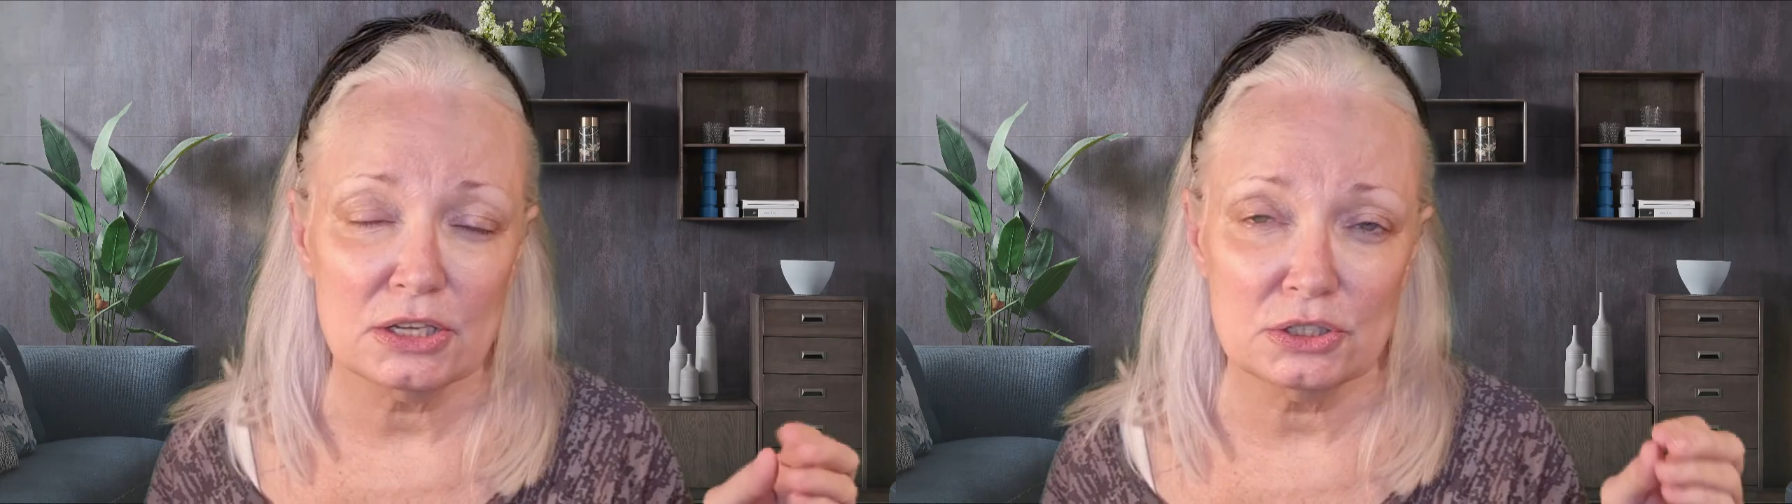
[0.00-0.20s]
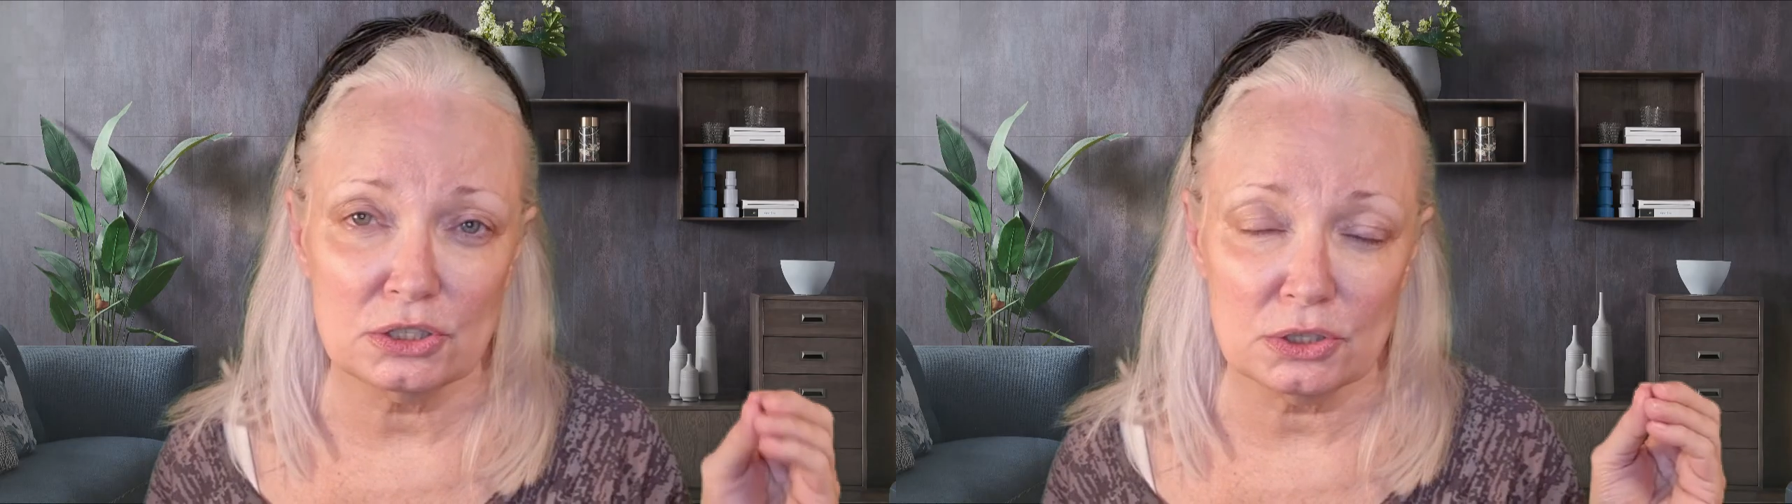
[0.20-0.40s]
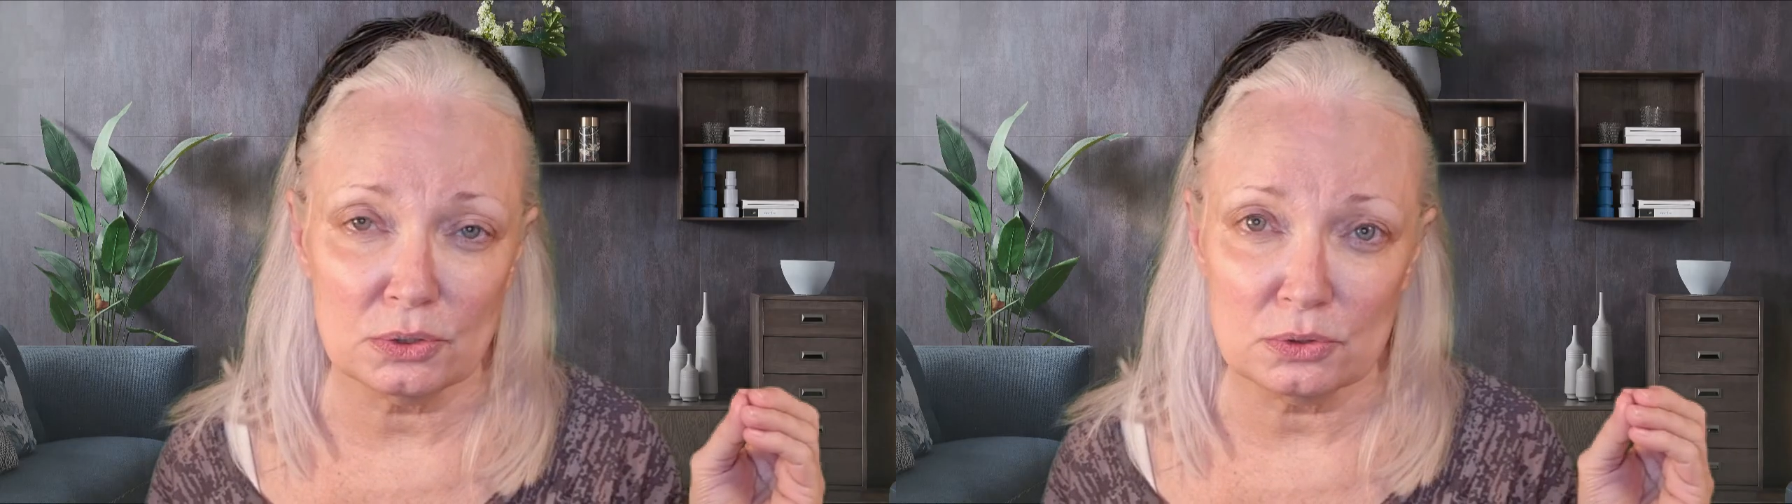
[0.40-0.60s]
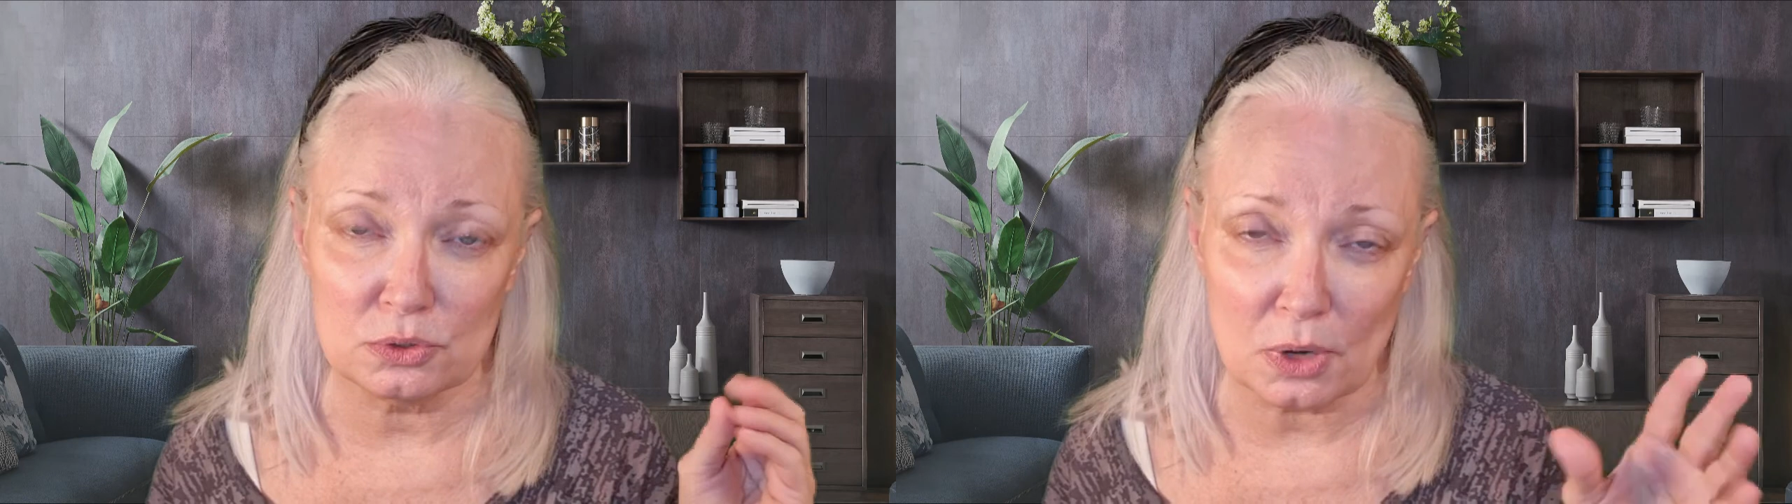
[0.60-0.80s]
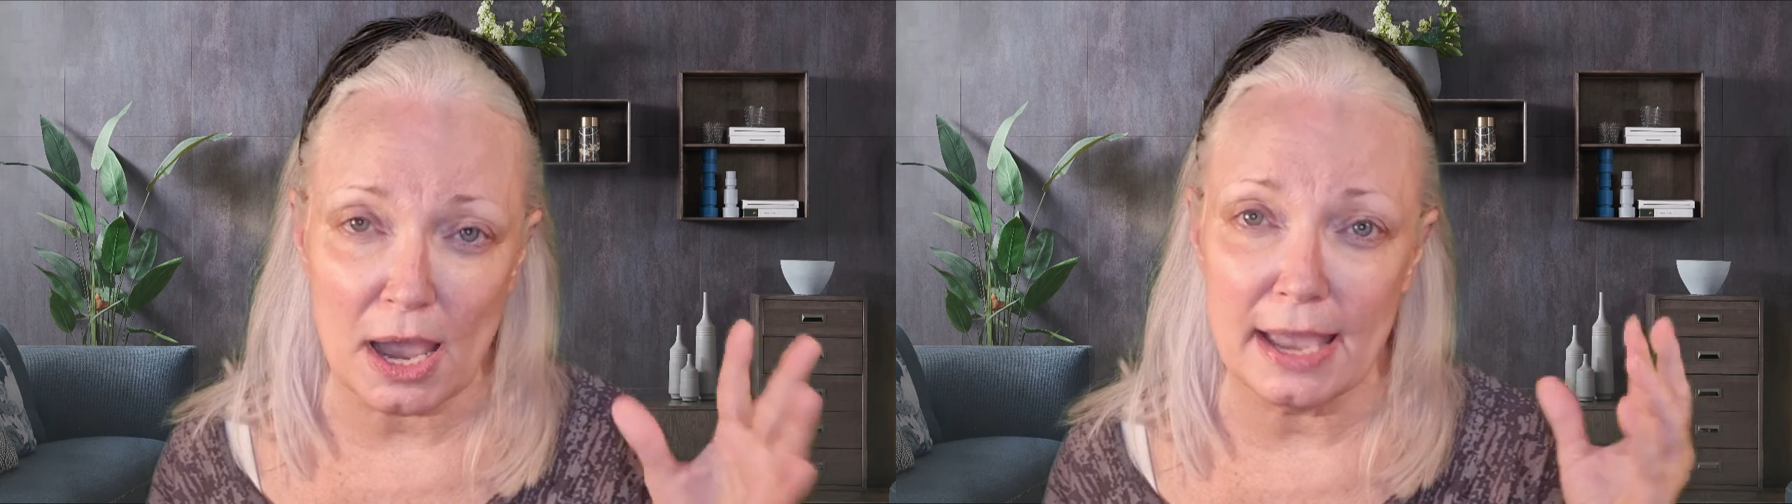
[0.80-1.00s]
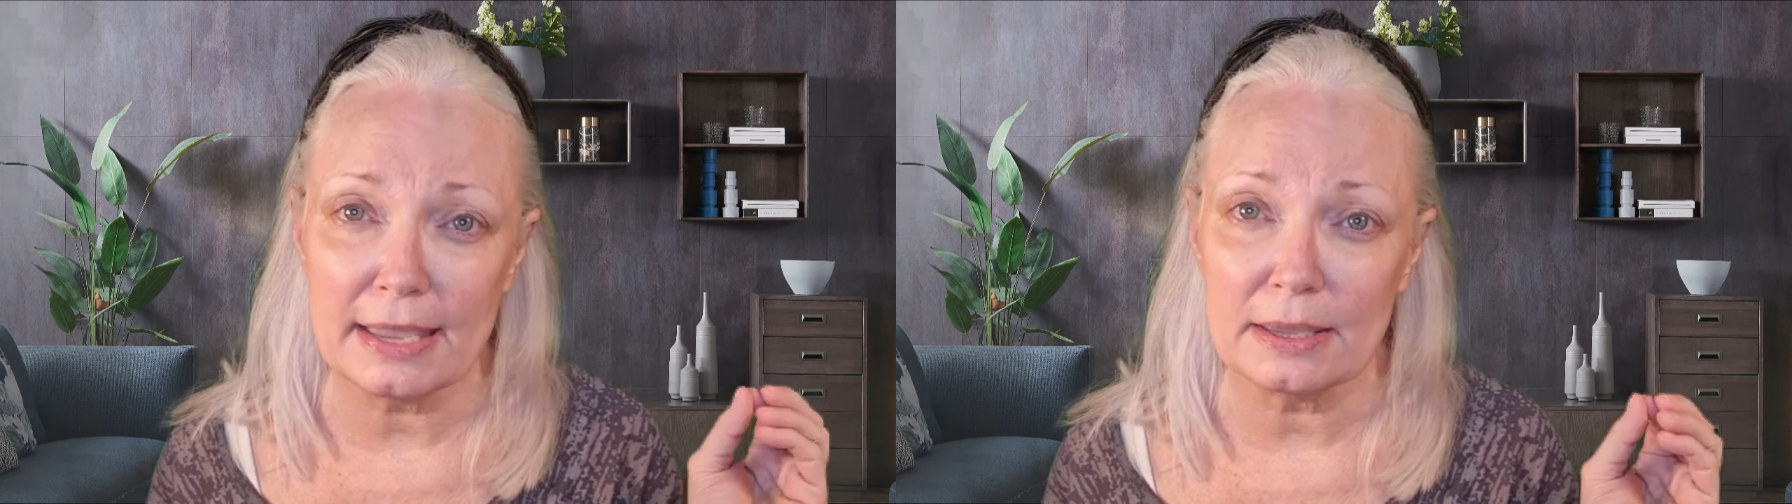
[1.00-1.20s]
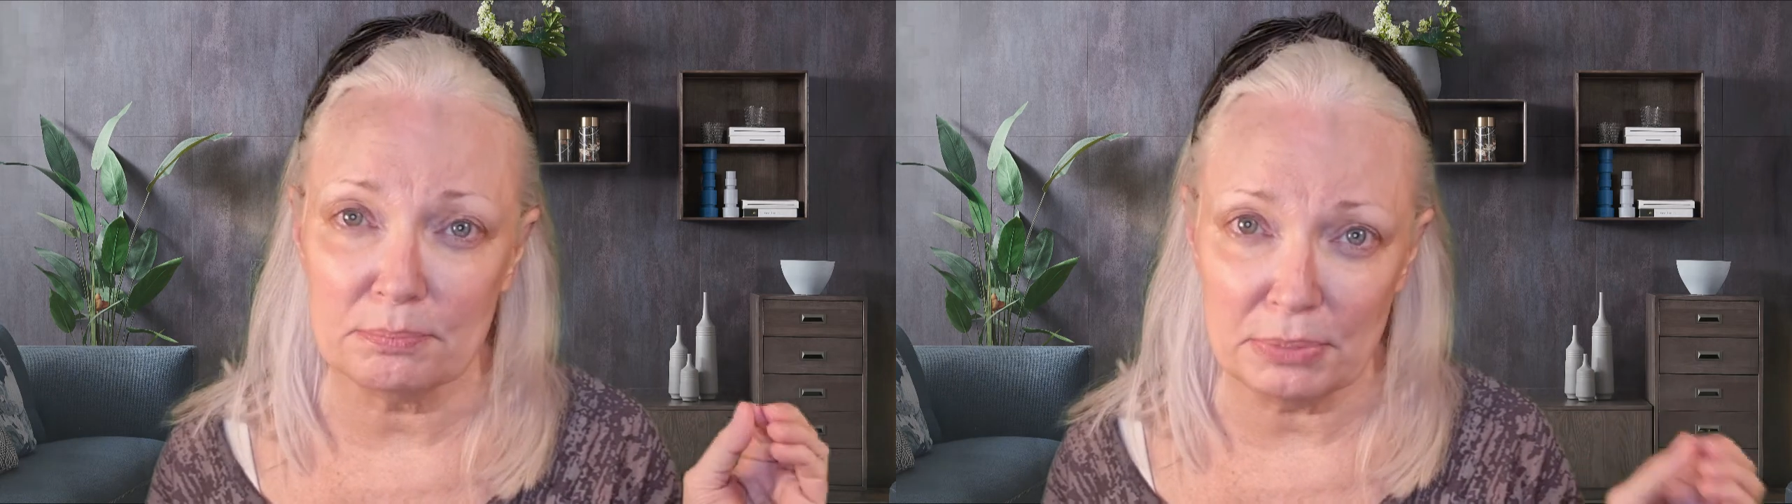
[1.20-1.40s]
to dry and